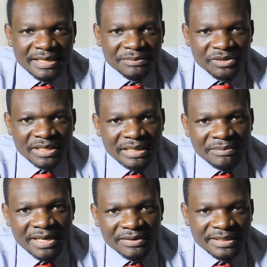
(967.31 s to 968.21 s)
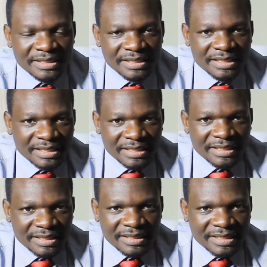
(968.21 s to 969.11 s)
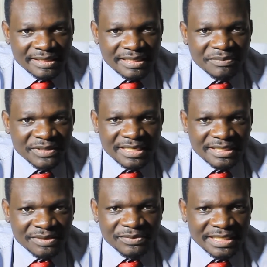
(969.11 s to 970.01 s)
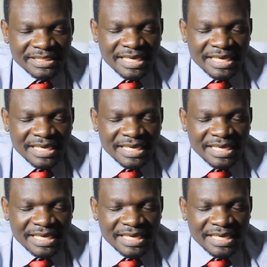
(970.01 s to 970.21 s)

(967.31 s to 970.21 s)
I'm talking about the substance which is